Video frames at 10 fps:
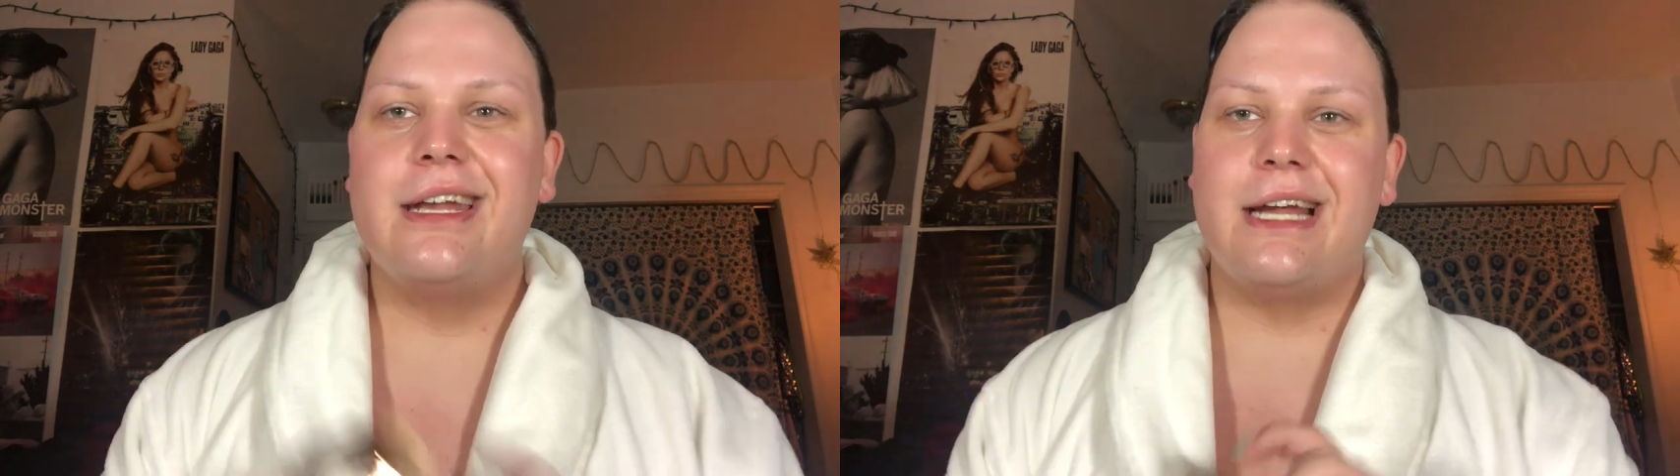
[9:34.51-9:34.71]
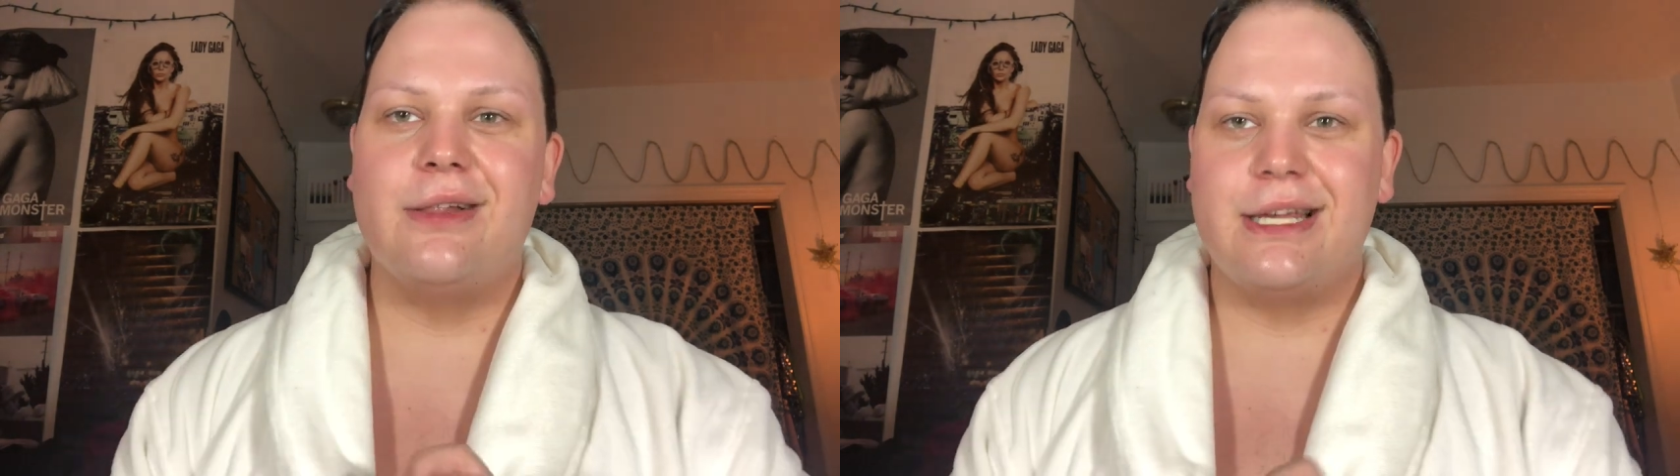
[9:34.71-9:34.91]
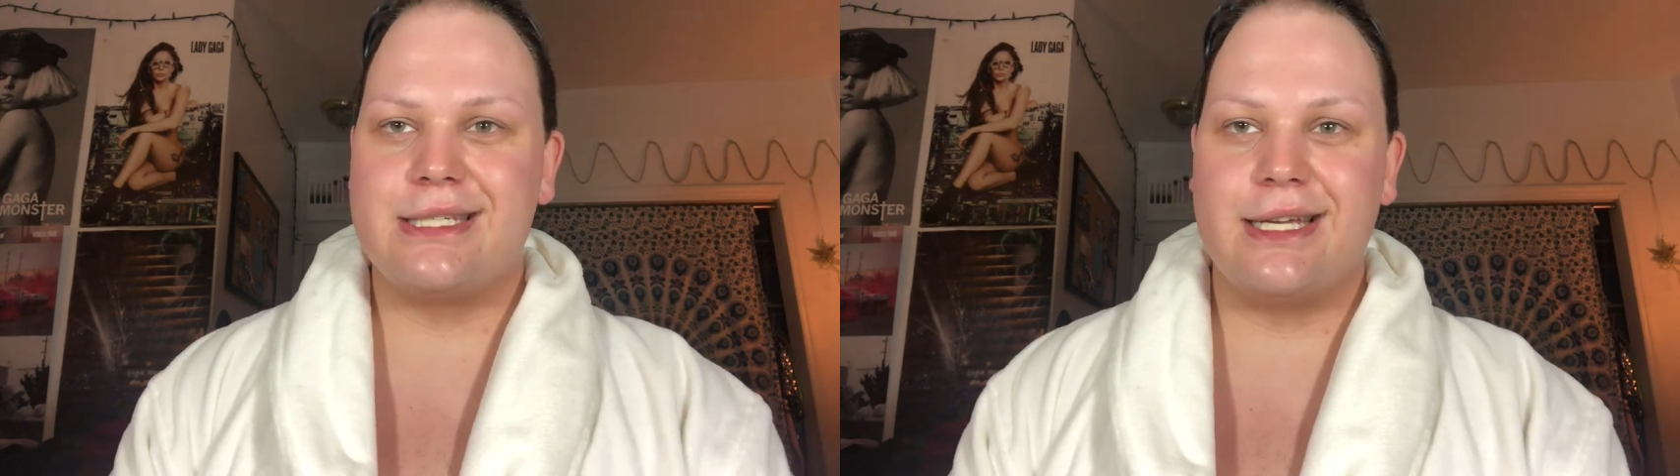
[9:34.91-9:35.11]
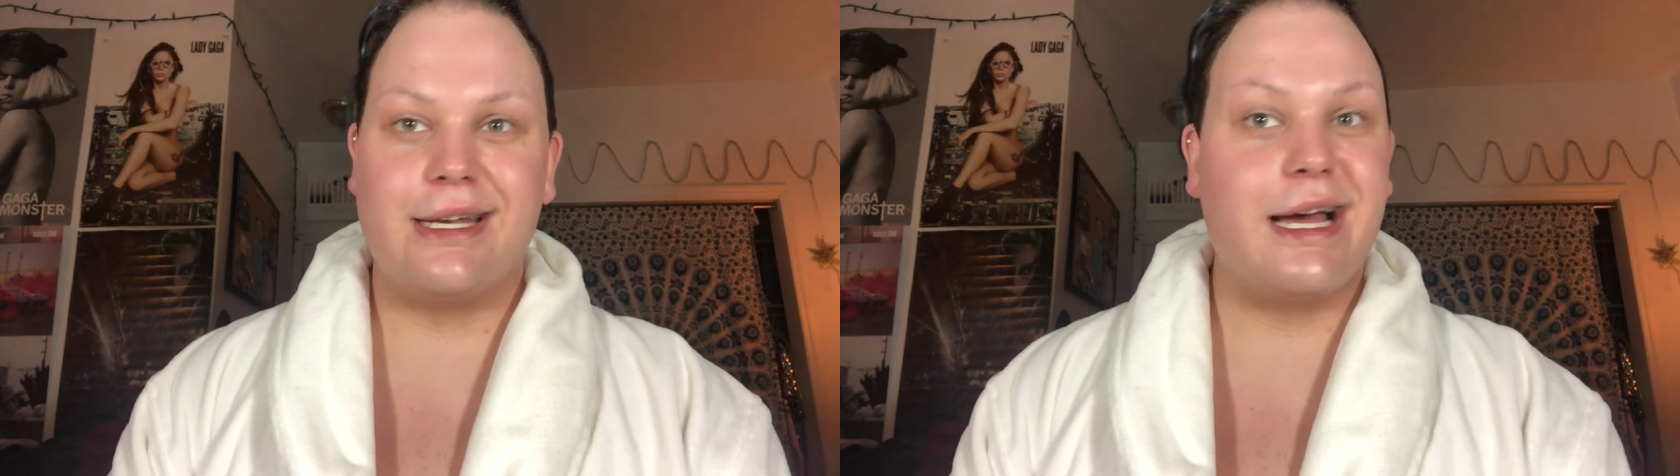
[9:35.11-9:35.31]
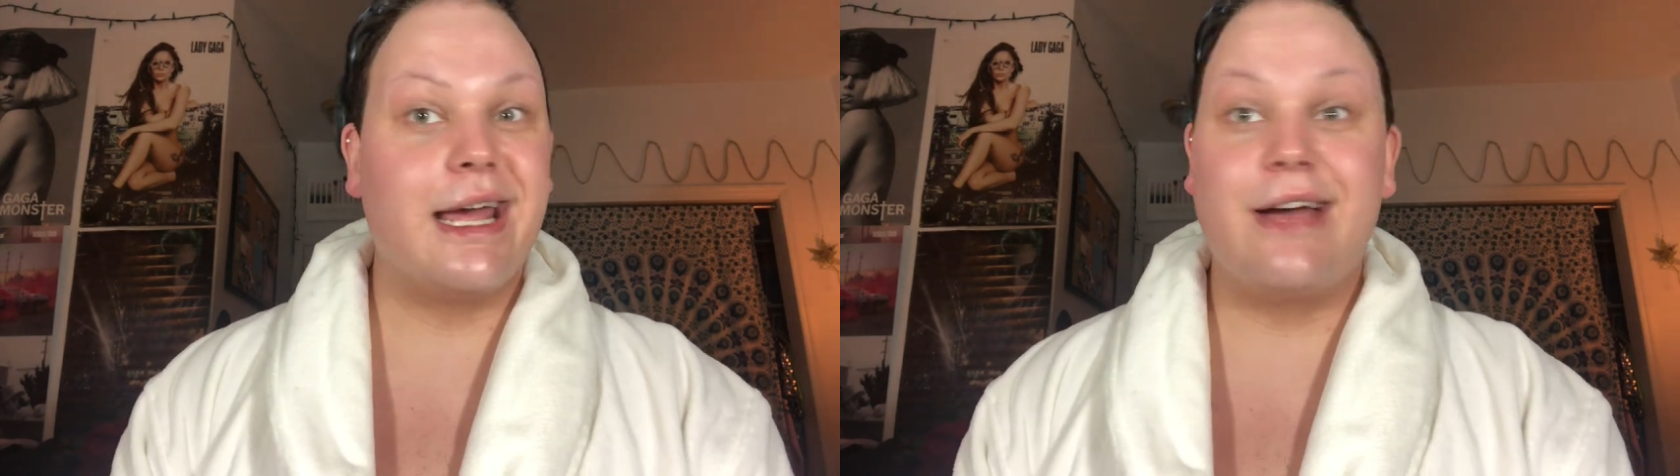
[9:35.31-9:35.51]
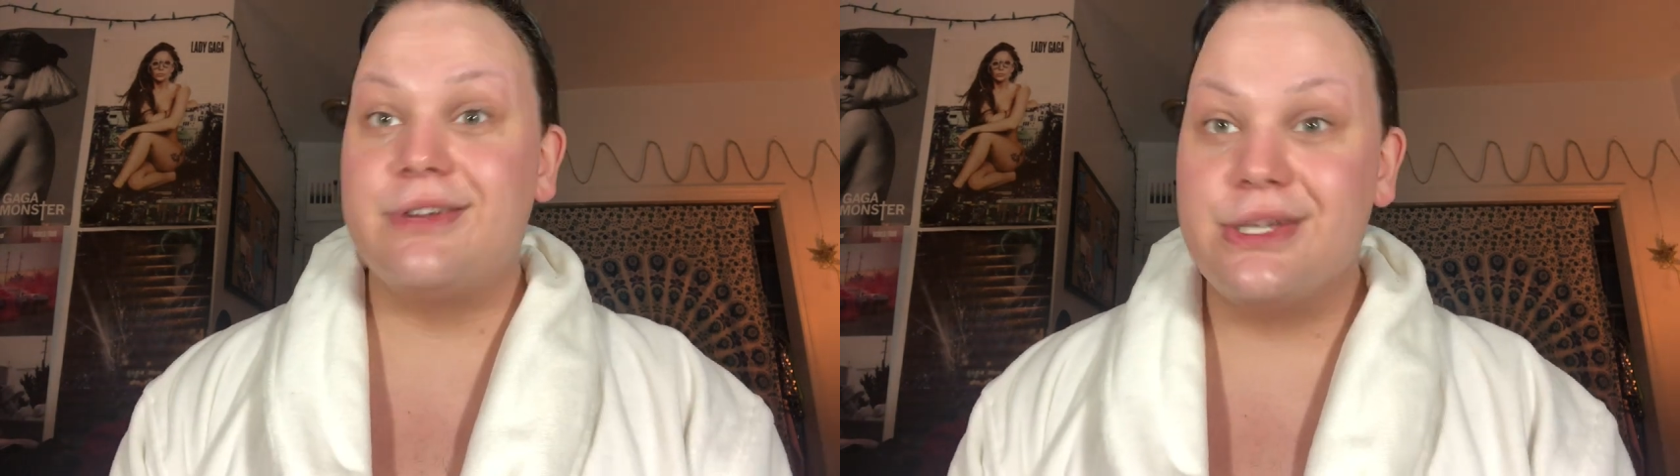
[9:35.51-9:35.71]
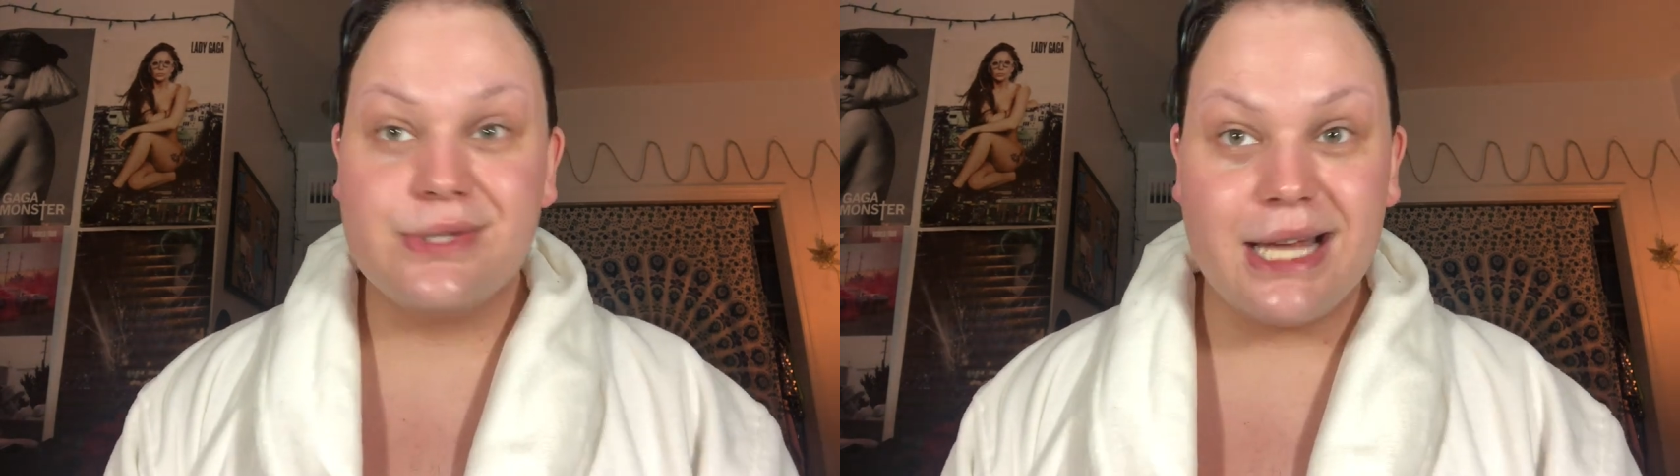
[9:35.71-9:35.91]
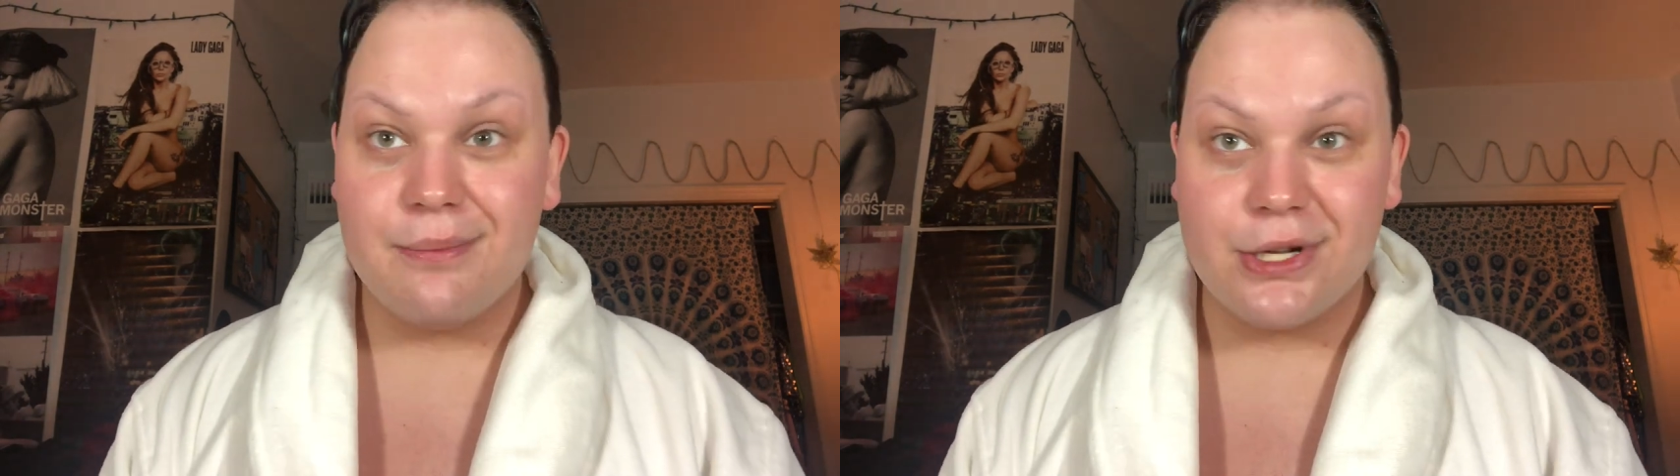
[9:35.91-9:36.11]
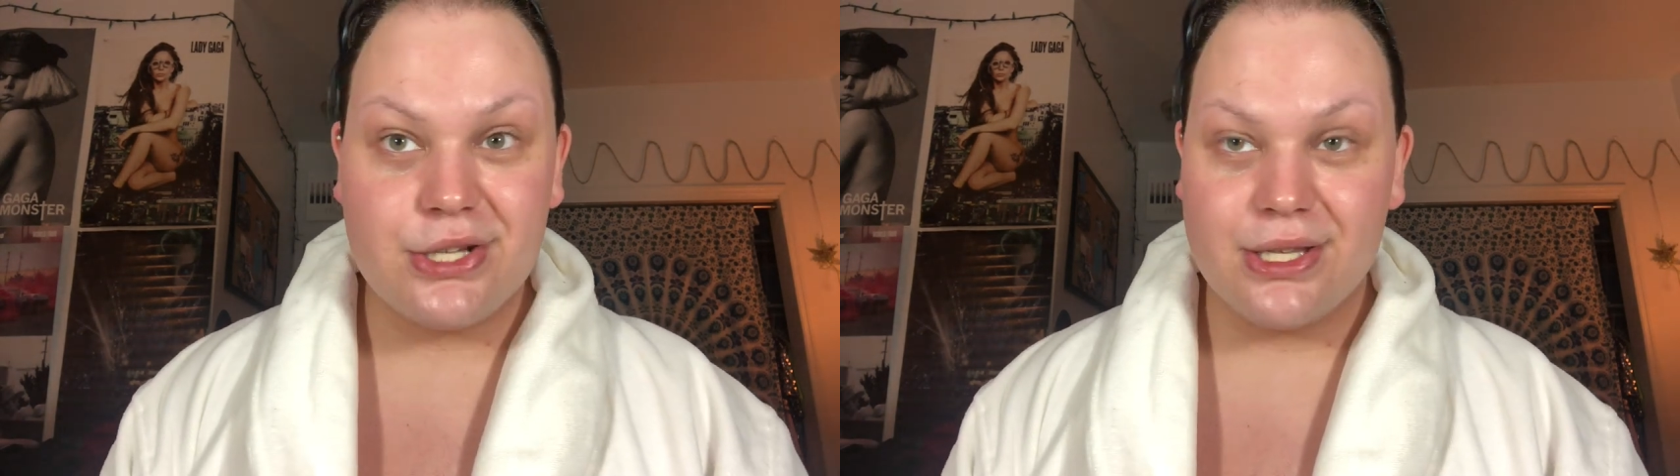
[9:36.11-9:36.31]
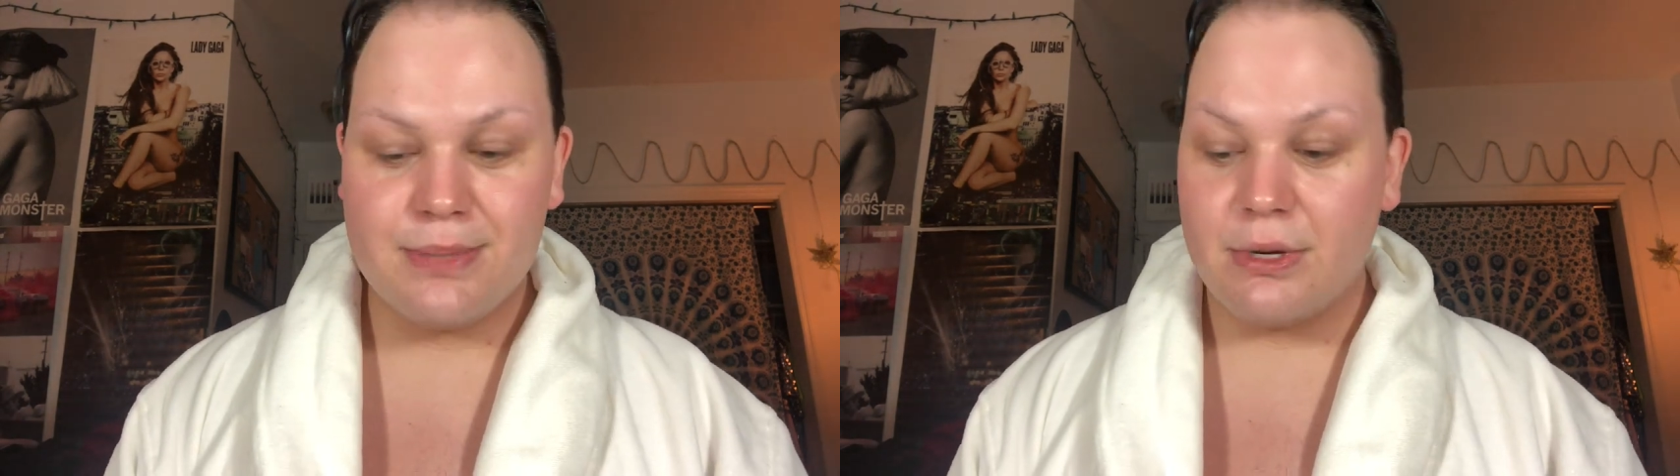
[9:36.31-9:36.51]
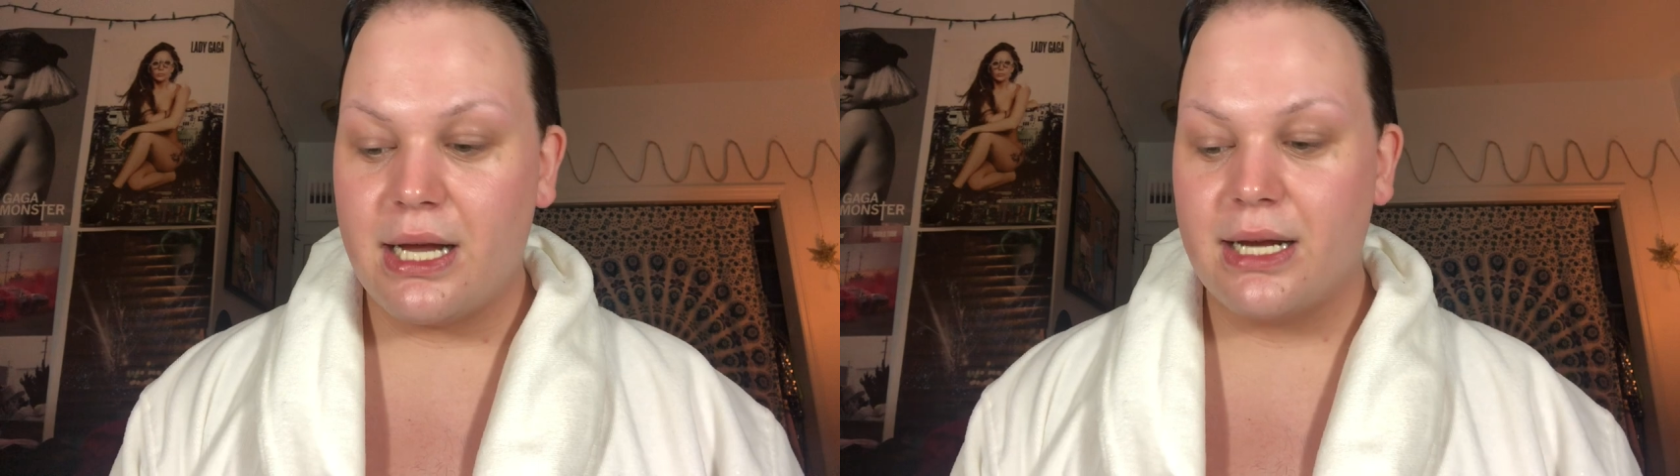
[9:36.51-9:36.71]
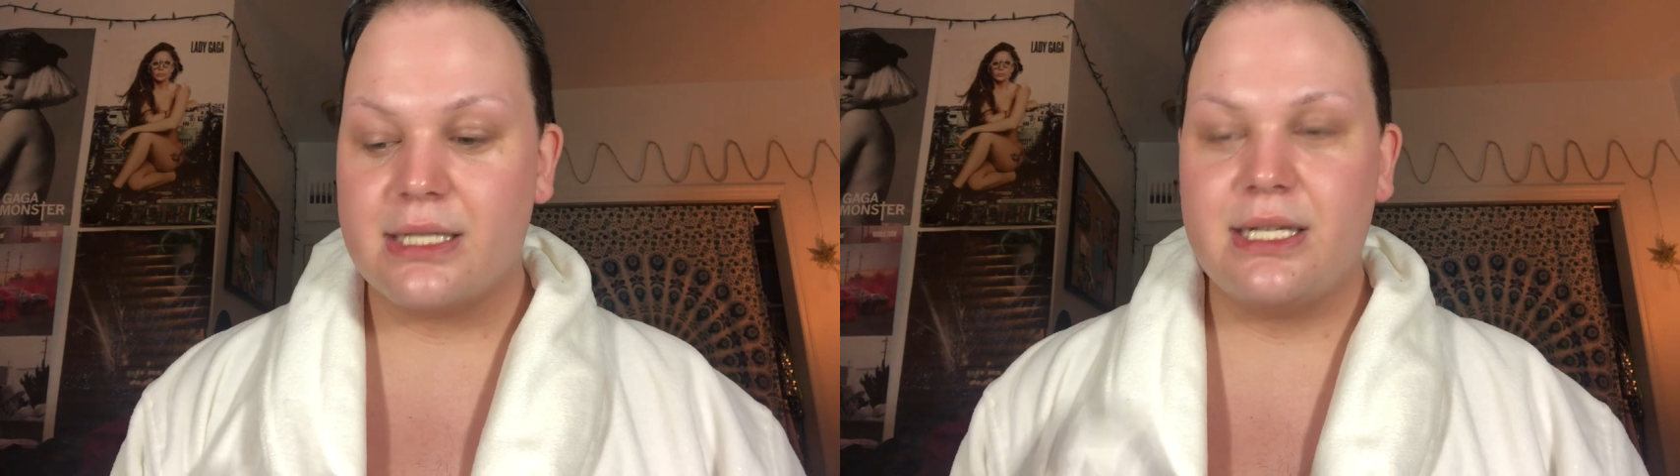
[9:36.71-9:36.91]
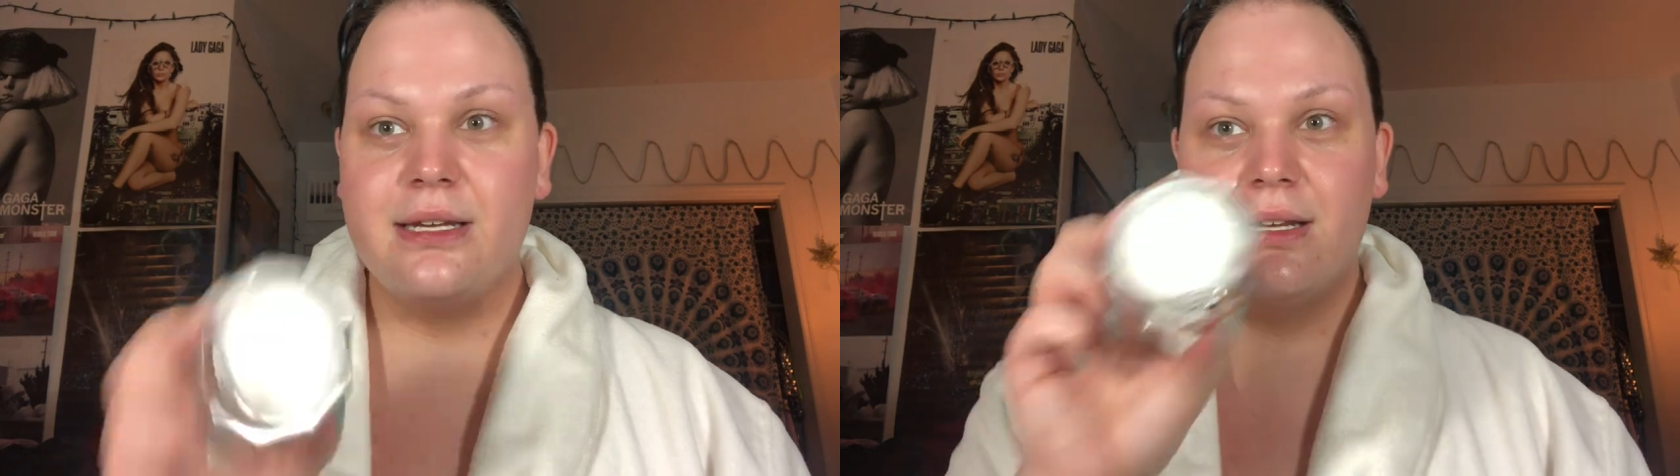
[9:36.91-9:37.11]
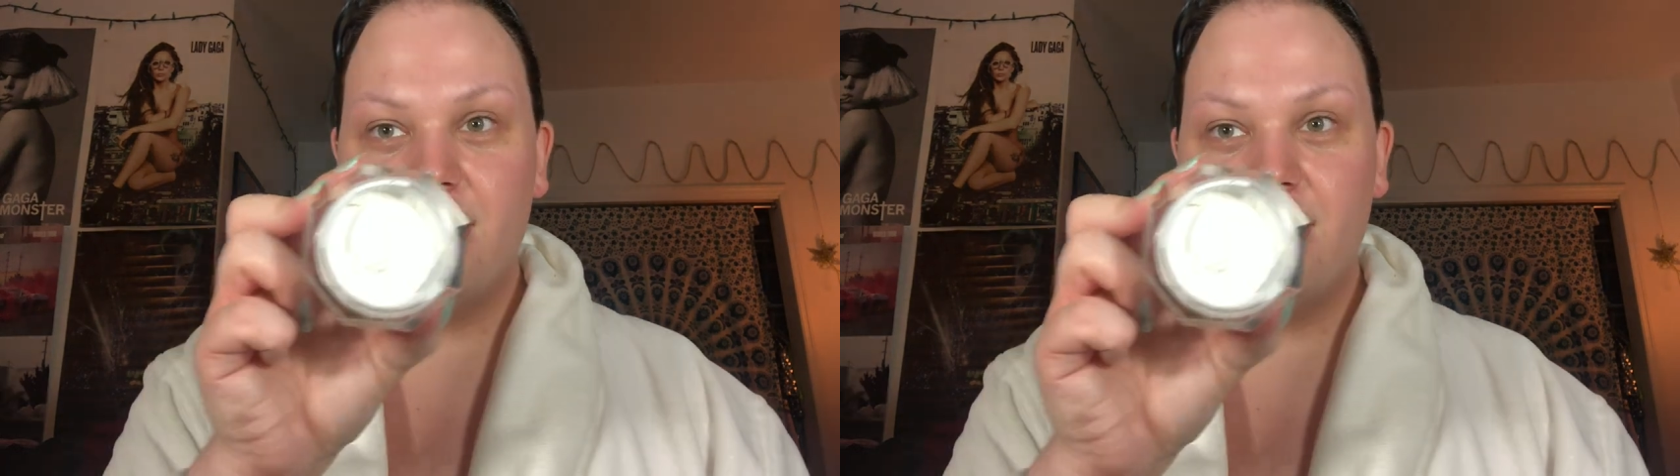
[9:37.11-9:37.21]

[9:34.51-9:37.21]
Now listen, I haven't used that much of this product.